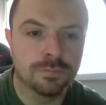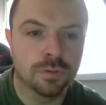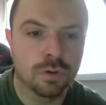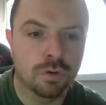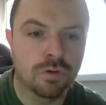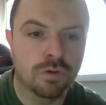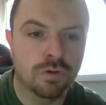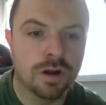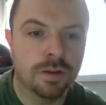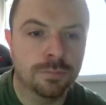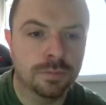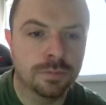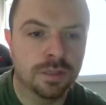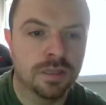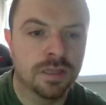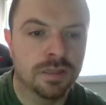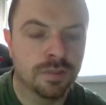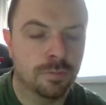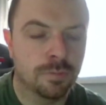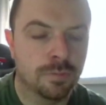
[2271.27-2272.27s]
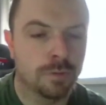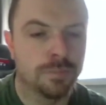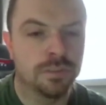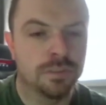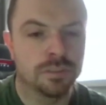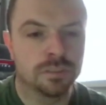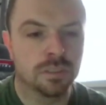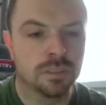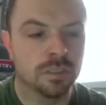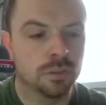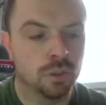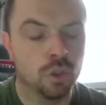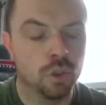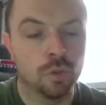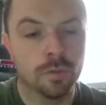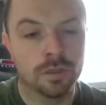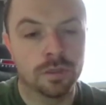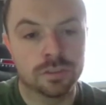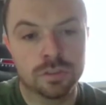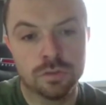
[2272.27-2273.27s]
program, and they probably just done
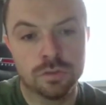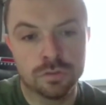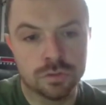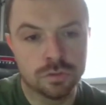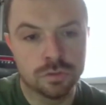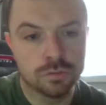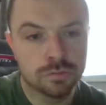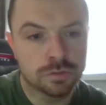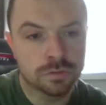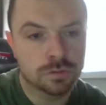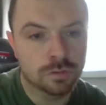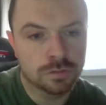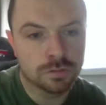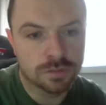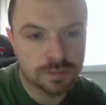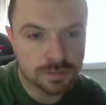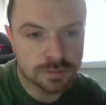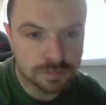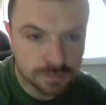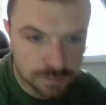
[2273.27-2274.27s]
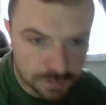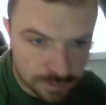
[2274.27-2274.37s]
too much too soon, sort of thing?